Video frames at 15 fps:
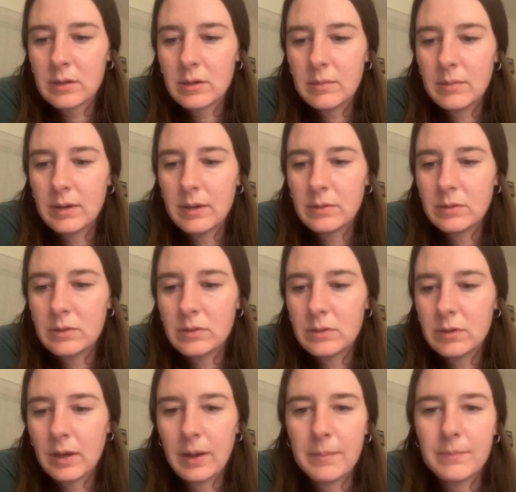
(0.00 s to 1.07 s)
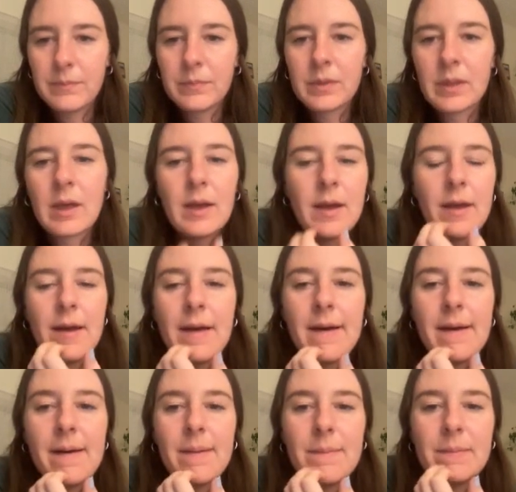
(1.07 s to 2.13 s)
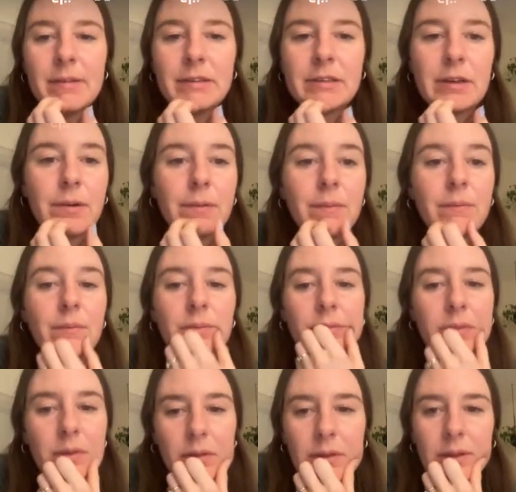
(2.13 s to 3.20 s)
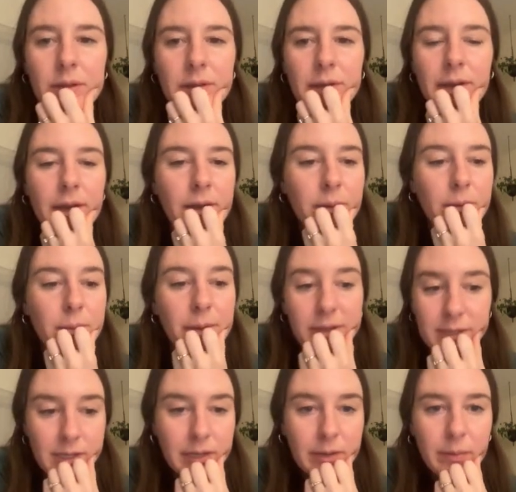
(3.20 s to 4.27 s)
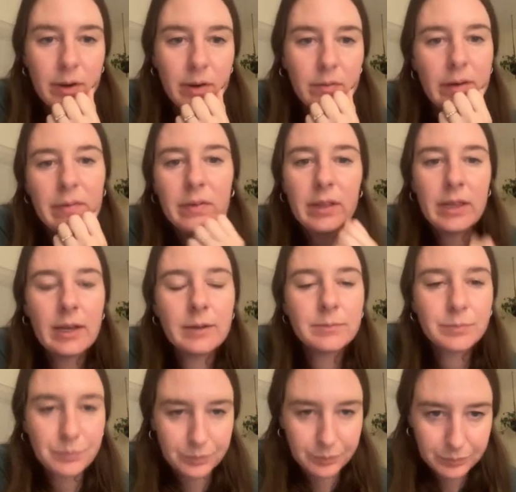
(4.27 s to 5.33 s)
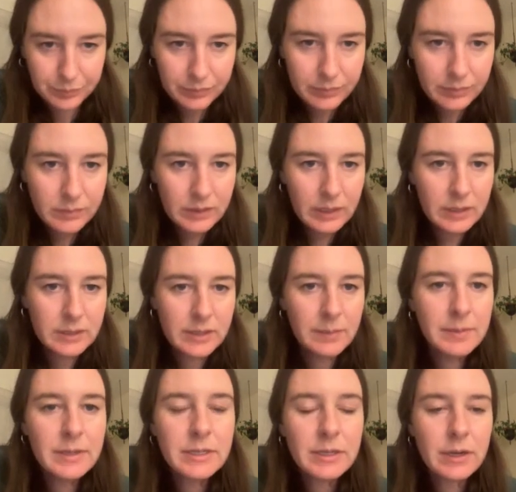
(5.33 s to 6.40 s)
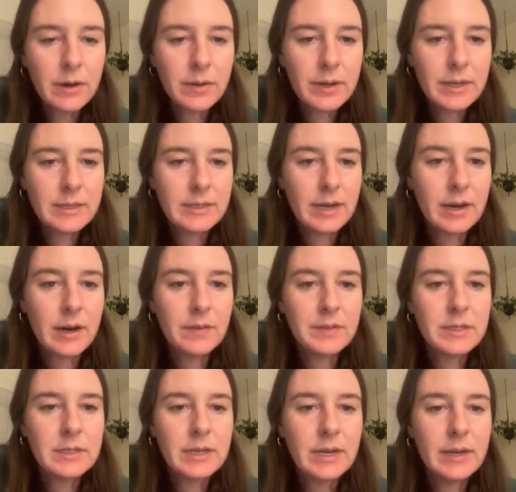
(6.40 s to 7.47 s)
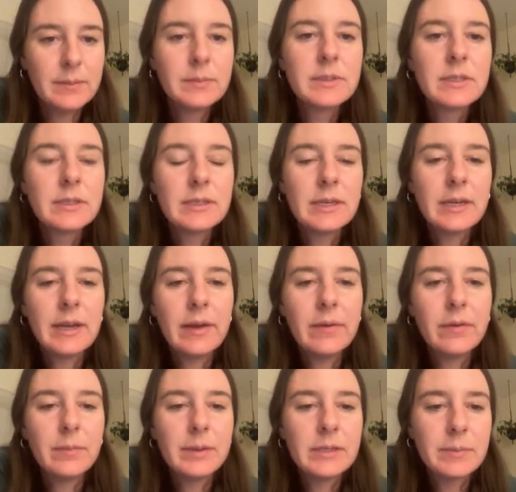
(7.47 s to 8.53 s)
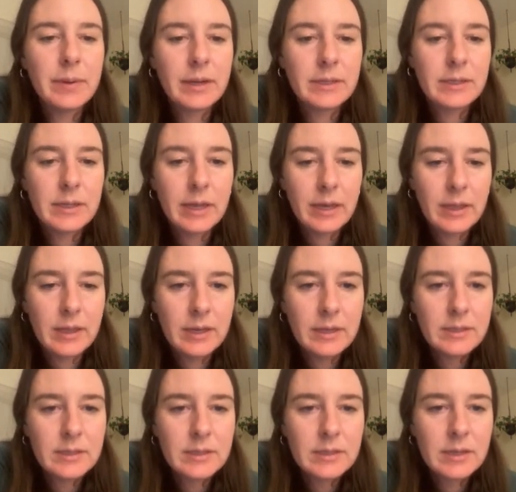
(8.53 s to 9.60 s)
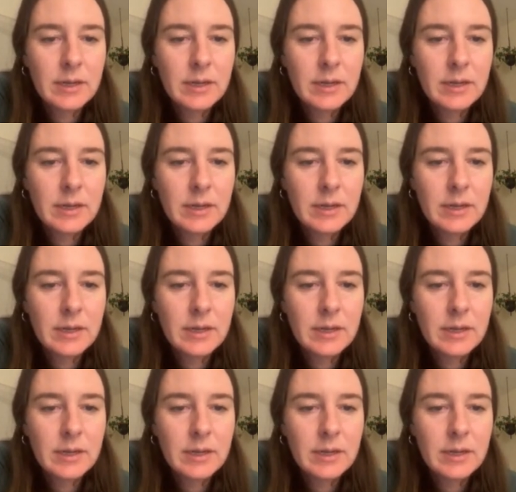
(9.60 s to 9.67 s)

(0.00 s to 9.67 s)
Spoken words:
Mouse. Okay. So we basically went over everything. Something to note is that oftentimes DNA will be depicted like this,